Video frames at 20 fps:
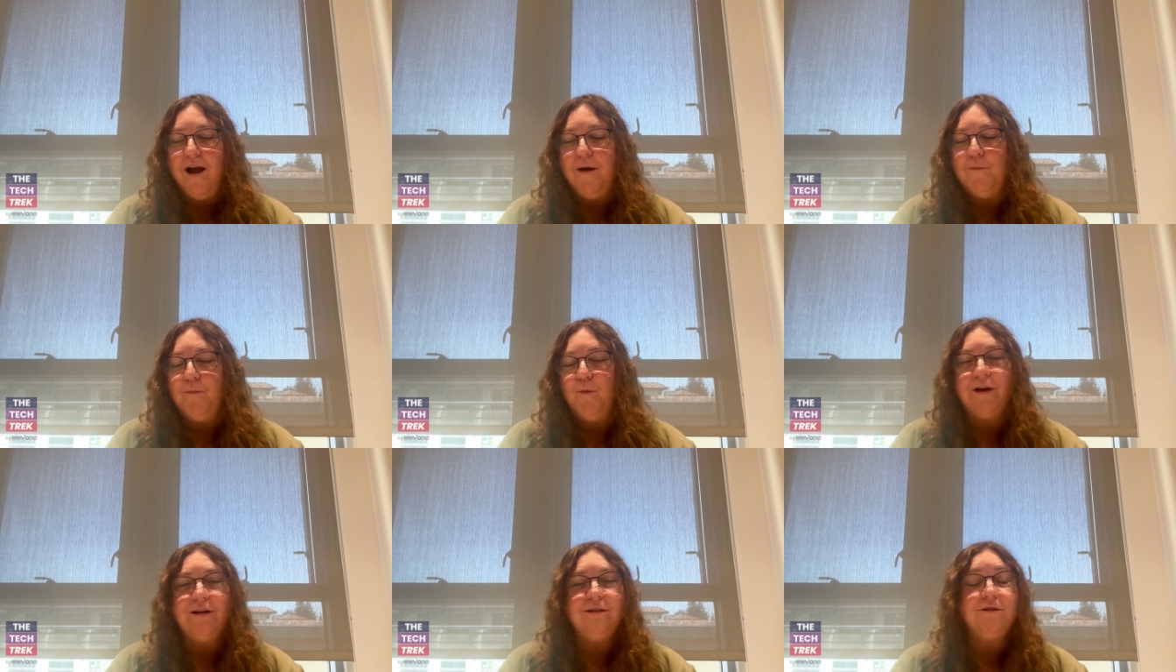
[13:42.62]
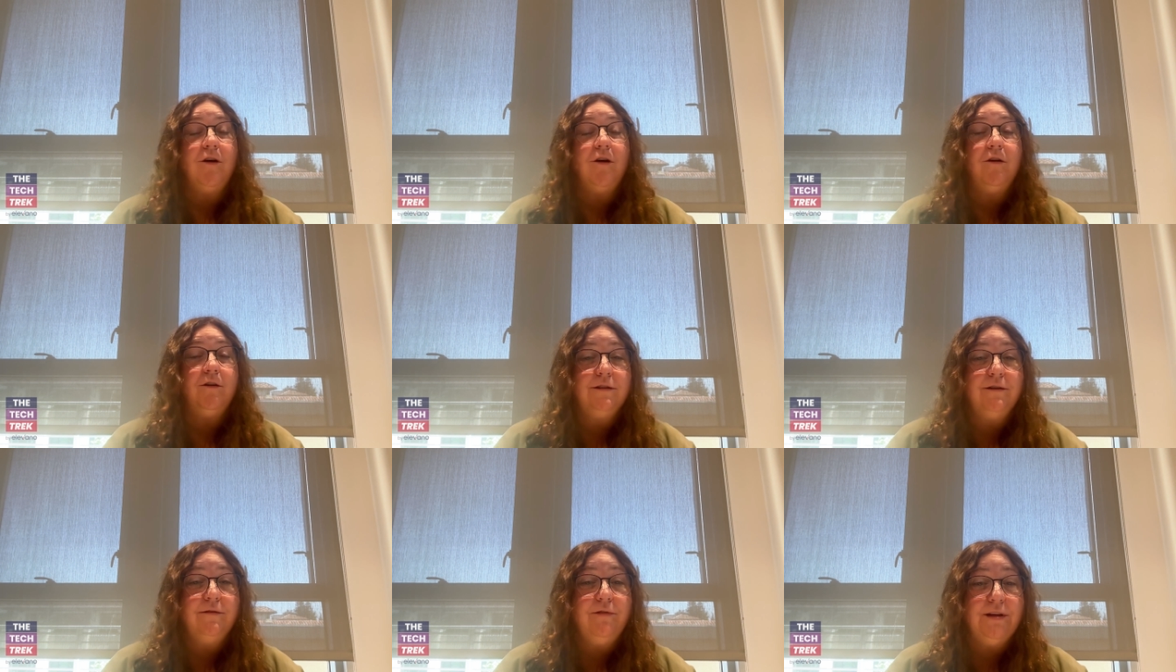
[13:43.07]
Whereas
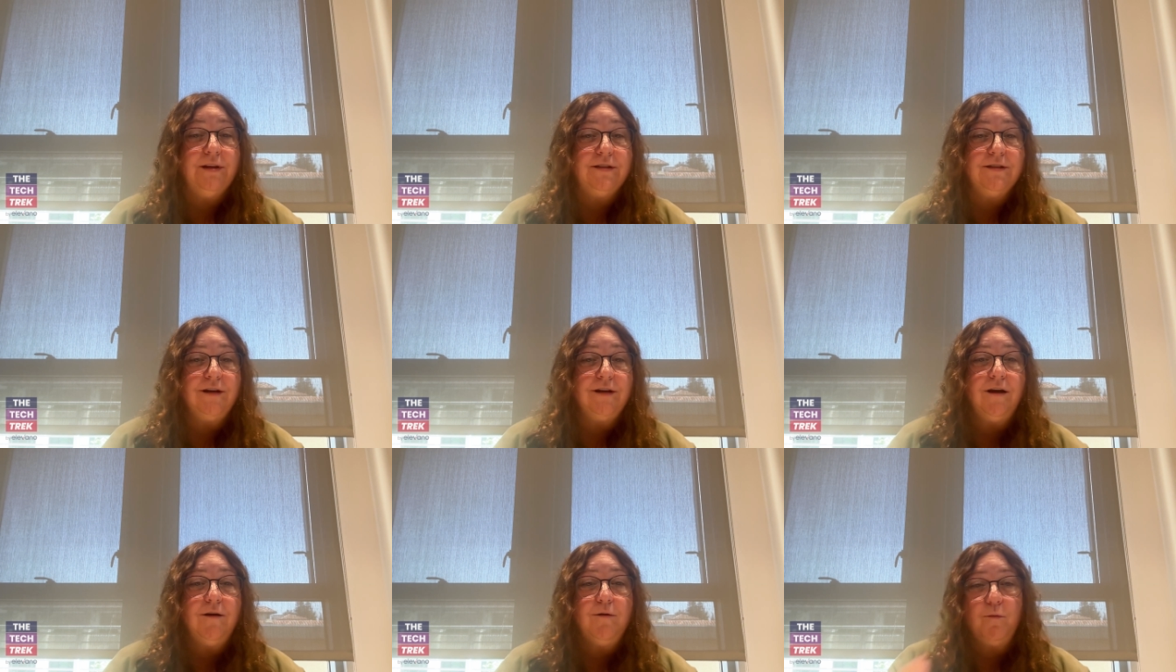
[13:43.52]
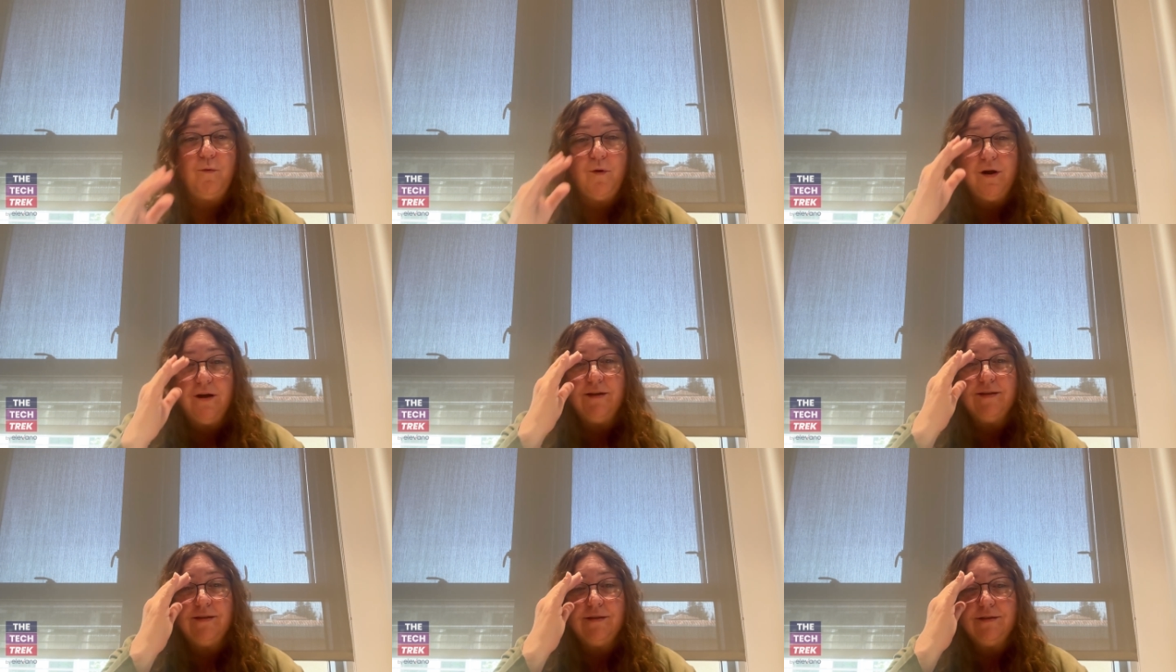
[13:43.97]
Alta Vista
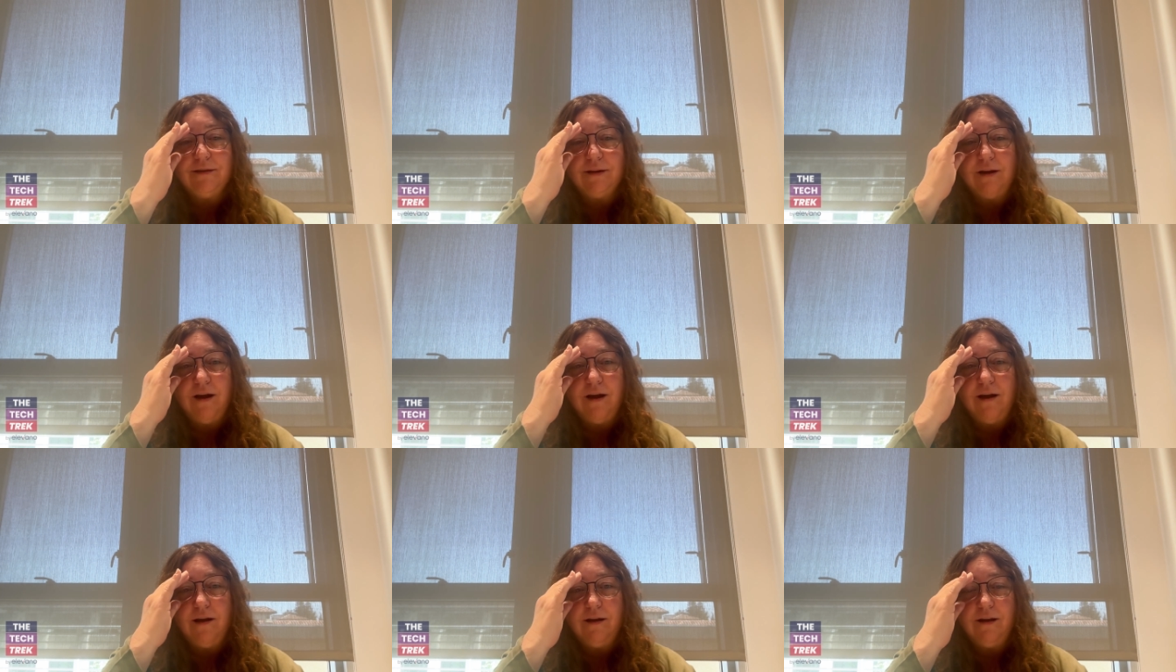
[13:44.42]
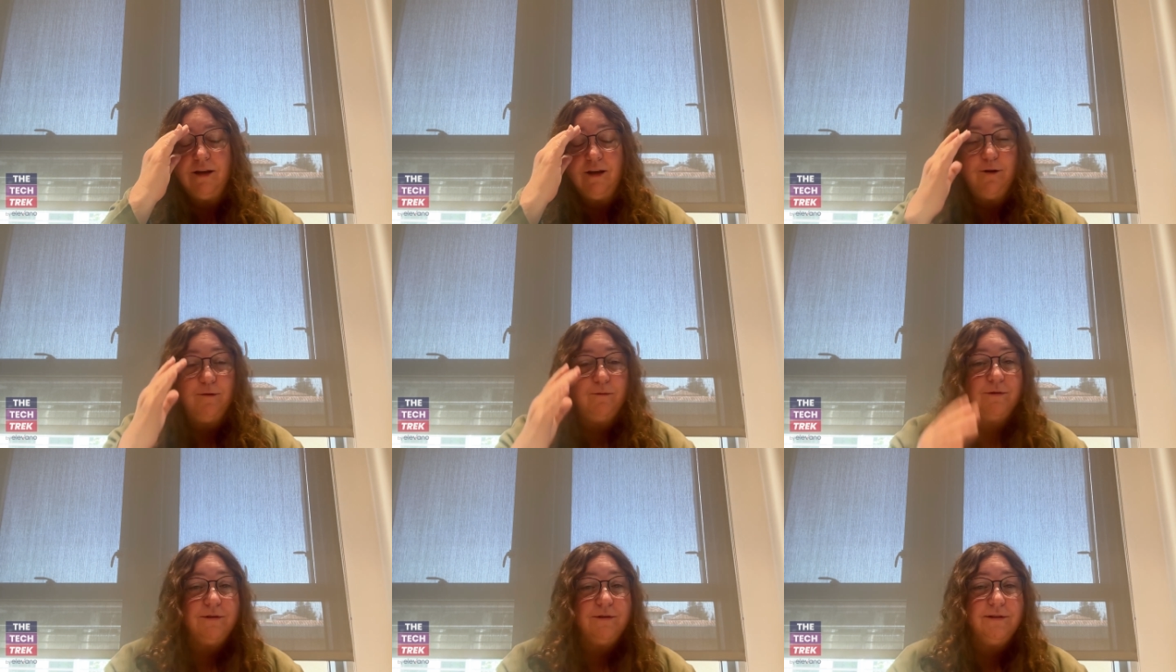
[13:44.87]
was,
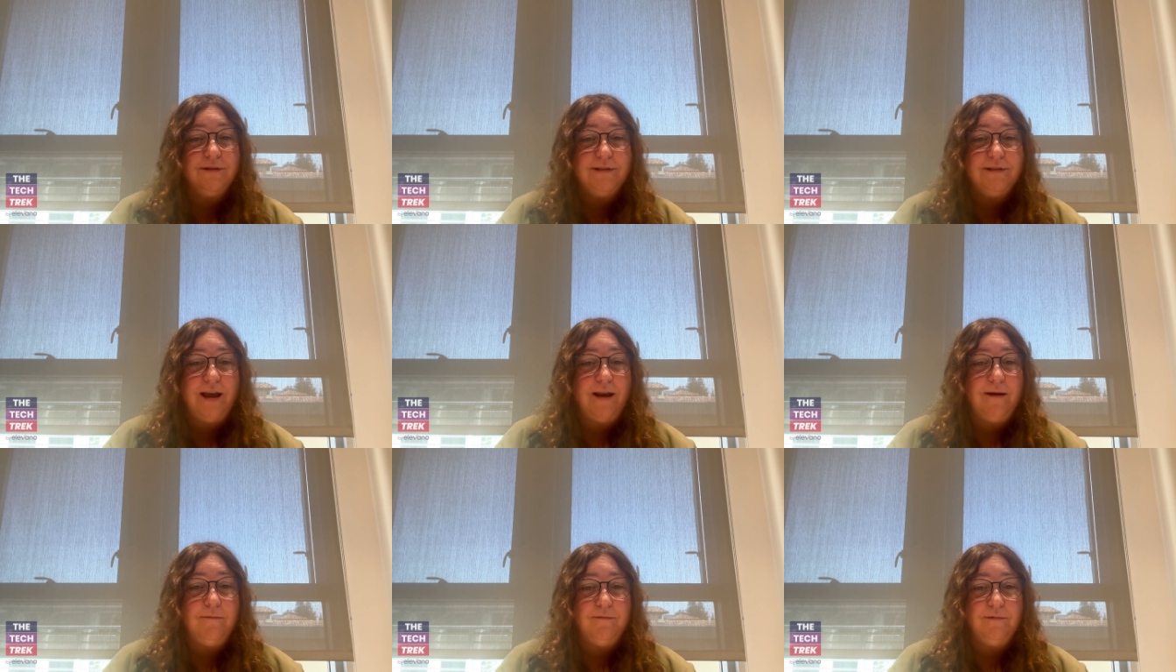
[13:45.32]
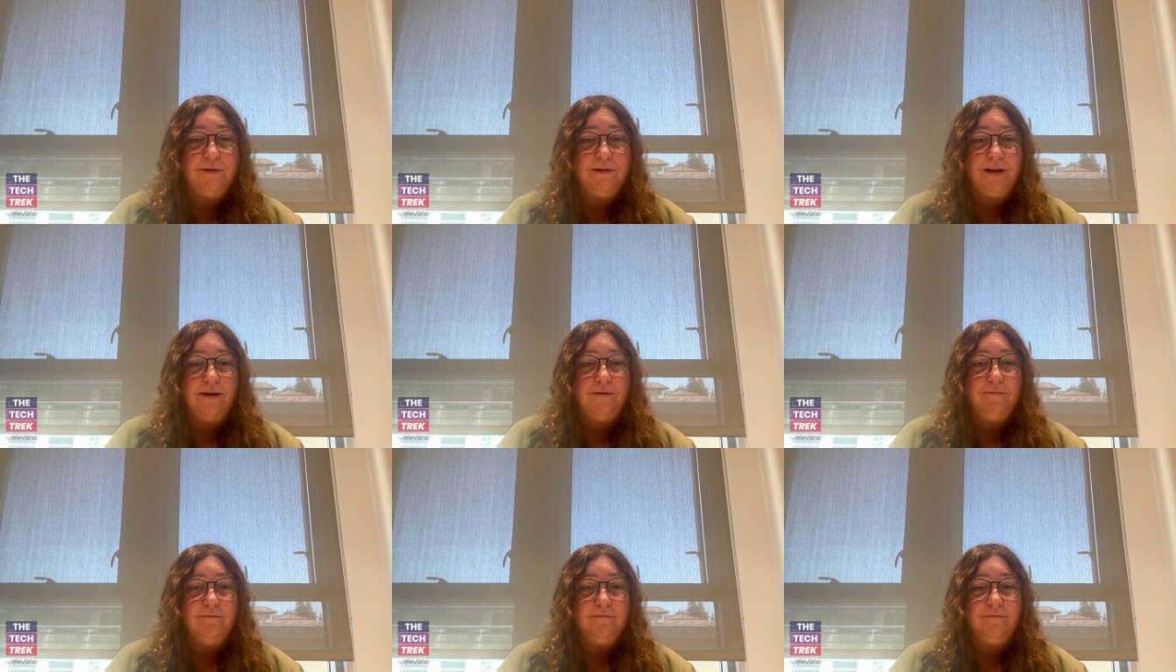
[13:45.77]

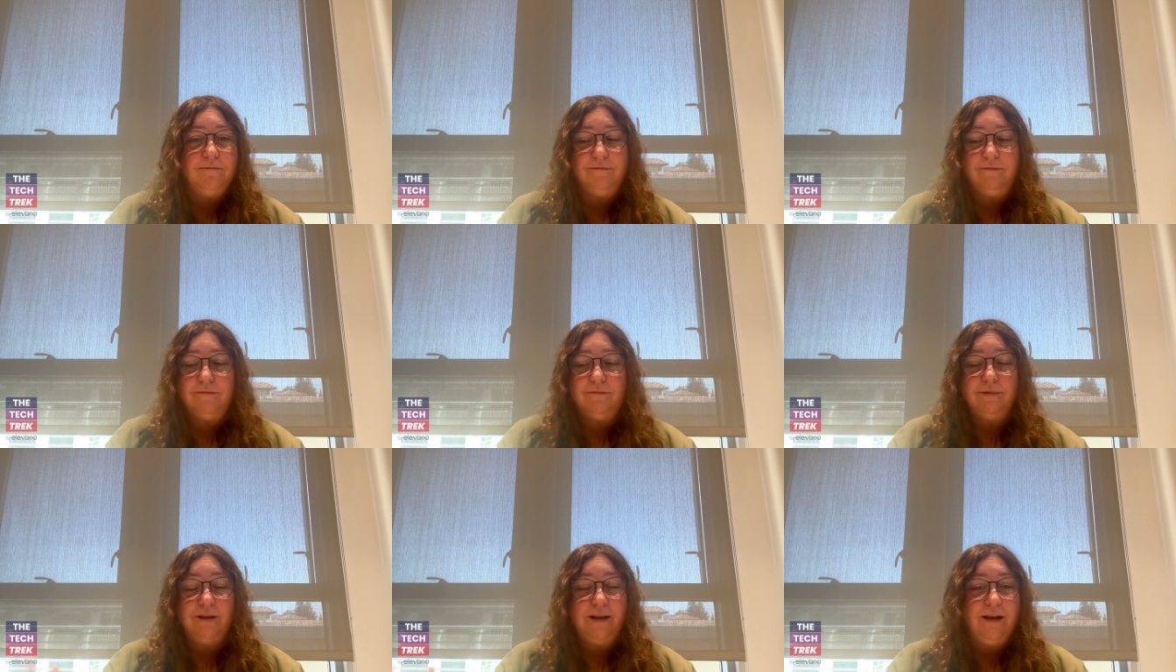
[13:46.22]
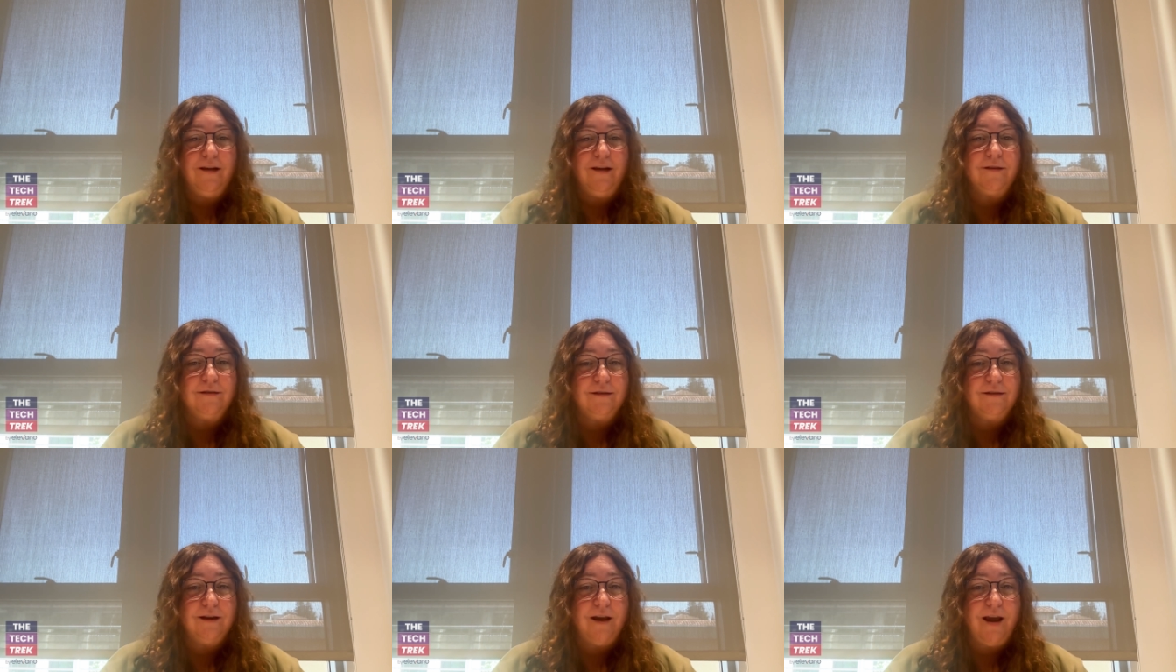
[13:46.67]
10
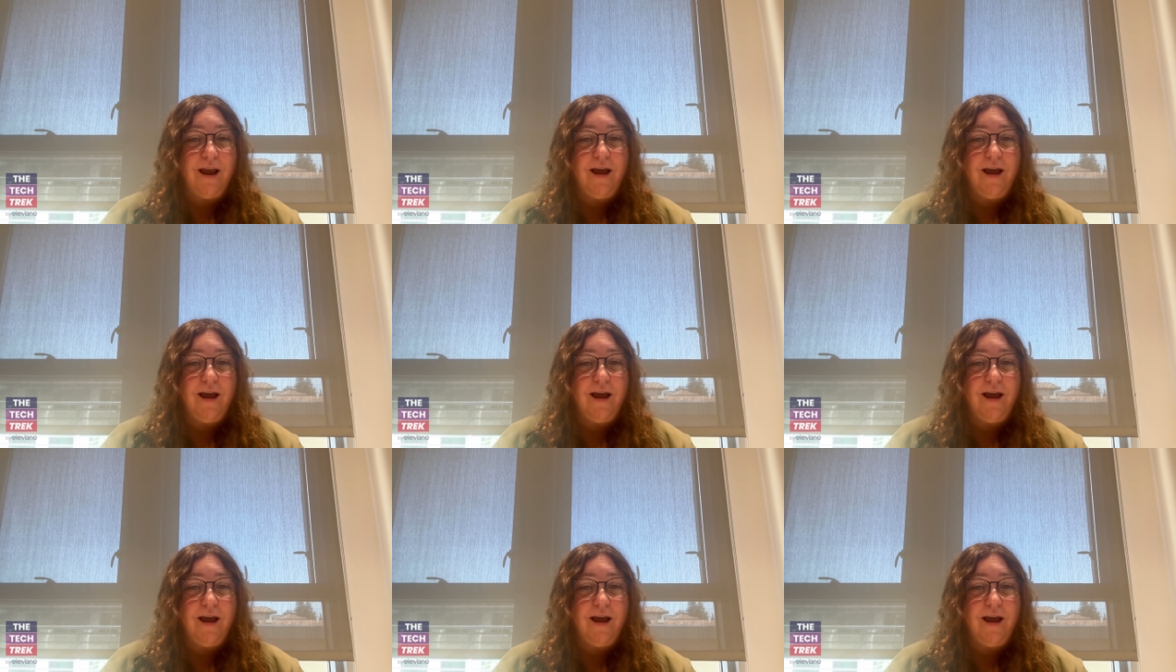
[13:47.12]
links,